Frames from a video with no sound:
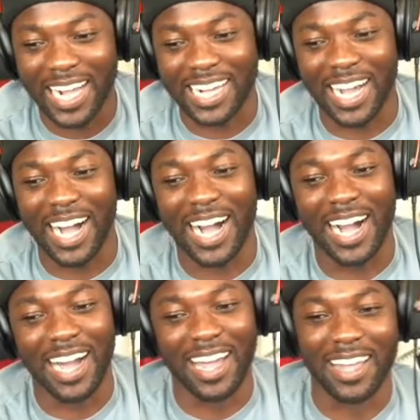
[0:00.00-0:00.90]

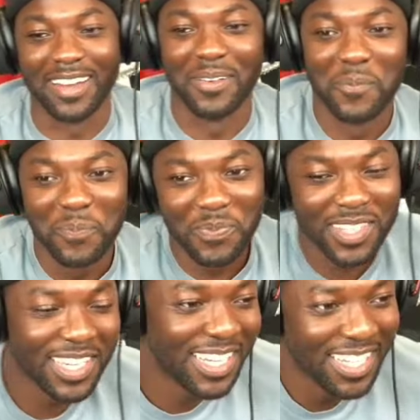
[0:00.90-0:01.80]
nigga, y'all was
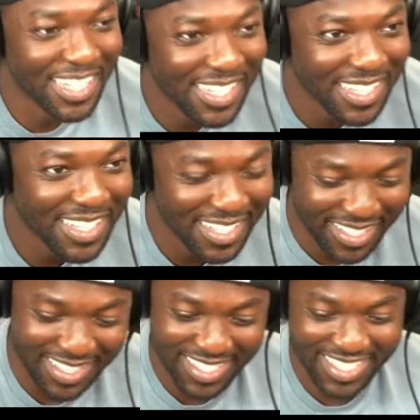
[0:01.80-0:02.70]
going for too
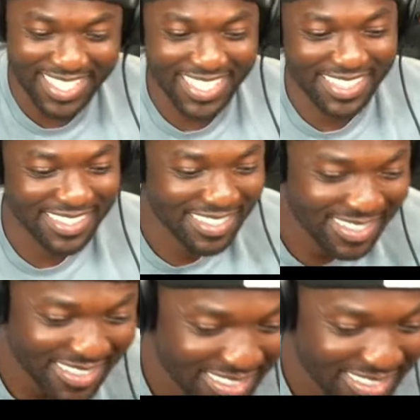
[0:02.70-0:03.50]
long, bro. I said, bro, what these niggas